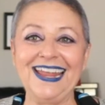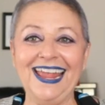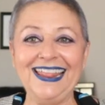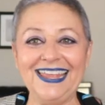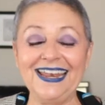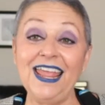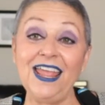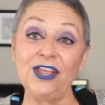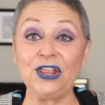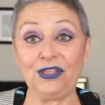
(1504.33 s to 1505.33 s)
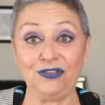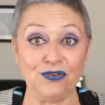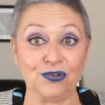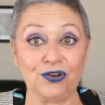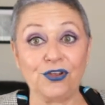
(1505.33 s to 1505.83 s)
And then
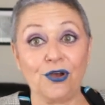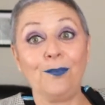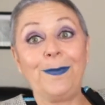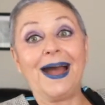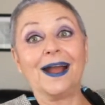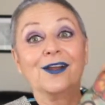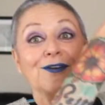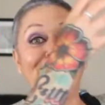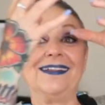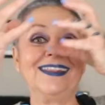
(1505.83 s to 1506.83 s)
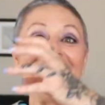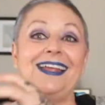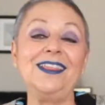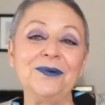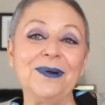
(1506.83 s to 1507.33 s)
you could go back around the
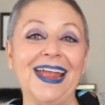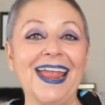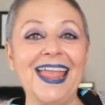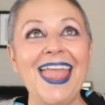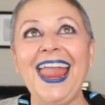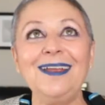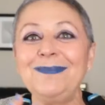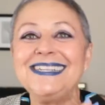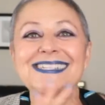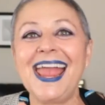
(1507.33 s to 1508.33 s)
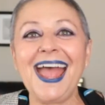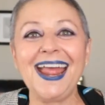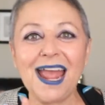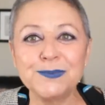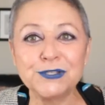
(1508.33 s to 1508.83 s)
other way. And my dad
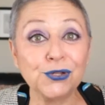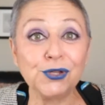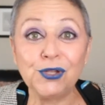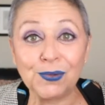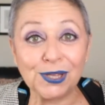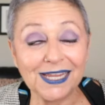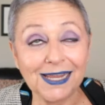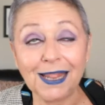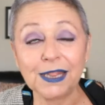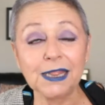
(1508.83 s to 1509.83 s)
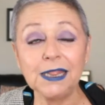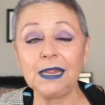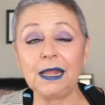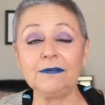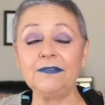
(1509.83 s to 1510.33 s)
absolutely
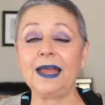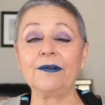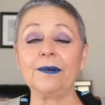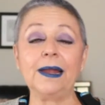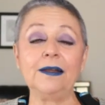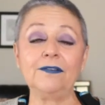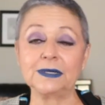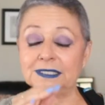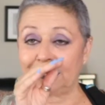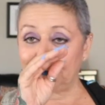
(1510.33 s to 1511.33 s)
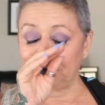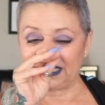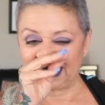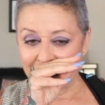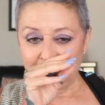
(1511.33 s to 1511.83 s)
loved that ride for some
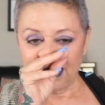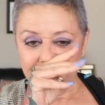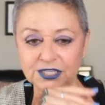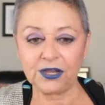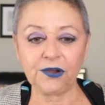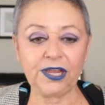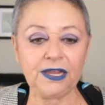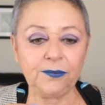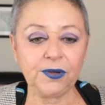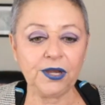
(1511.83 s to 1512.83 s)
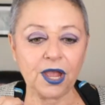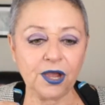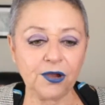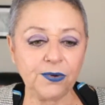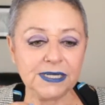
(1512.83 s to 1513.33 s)
reason. So it would
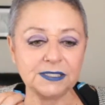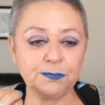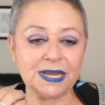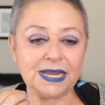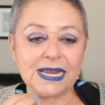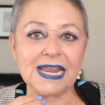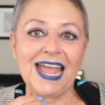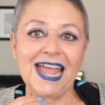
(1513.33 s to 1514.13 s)
always be,